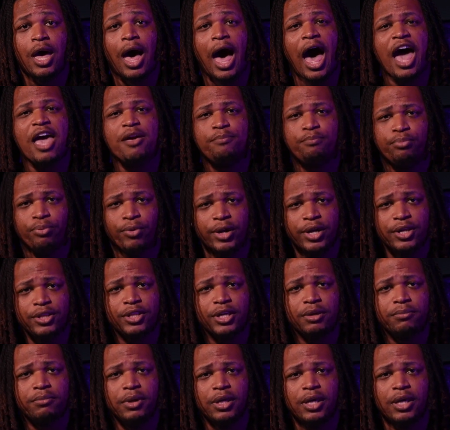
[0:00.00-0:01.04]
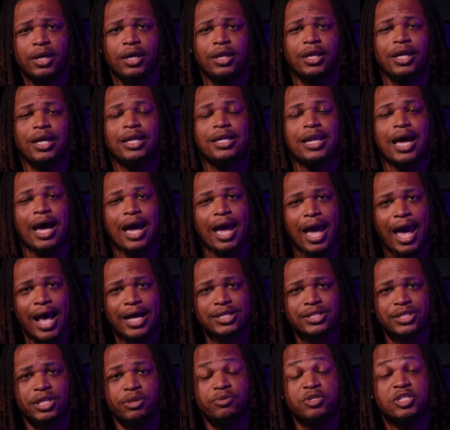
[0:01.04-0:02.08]
I bring them in and I
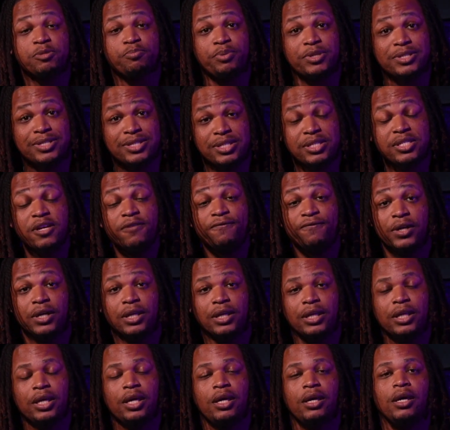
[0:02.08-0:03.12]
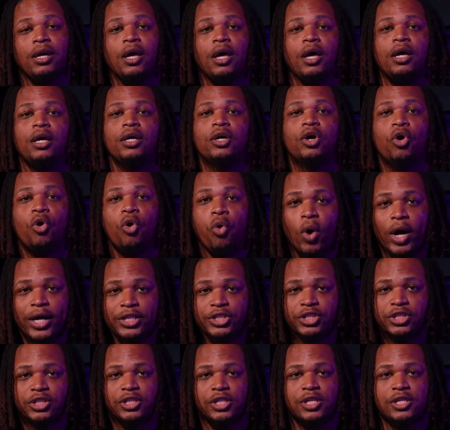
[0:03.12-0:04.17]
ask them specifically
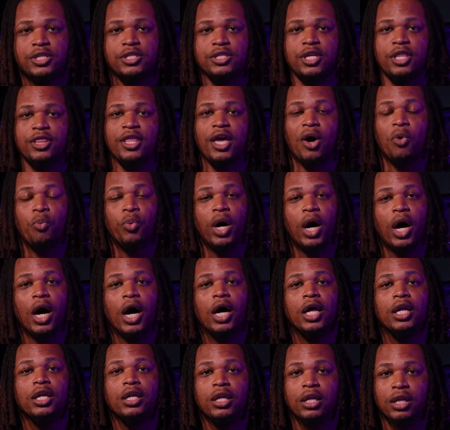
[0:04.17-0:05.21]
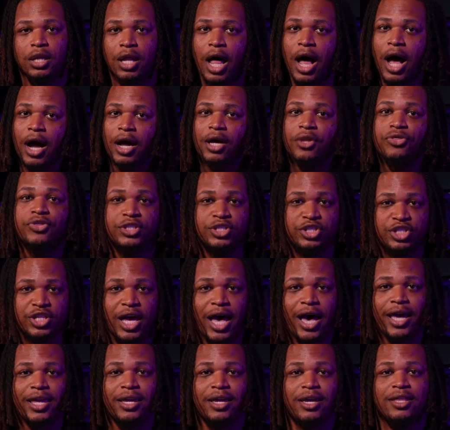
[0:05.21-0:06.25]
questions that will unlock the
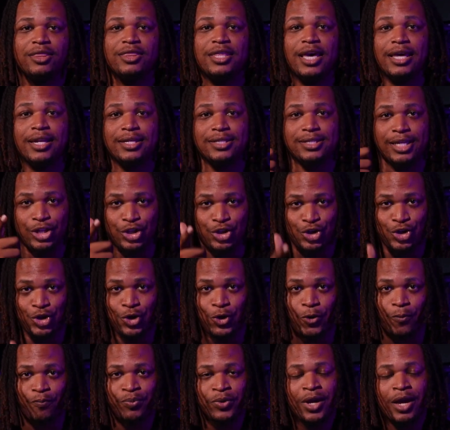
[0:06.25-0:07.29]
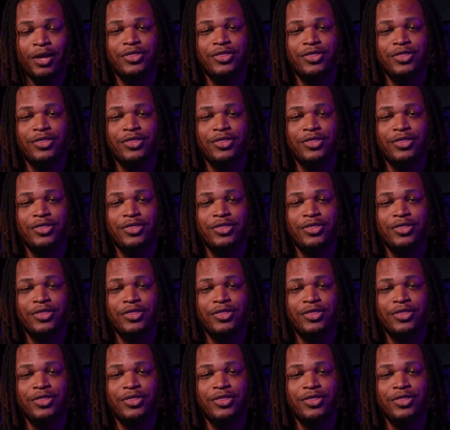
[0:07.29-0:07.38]
giant that is in you,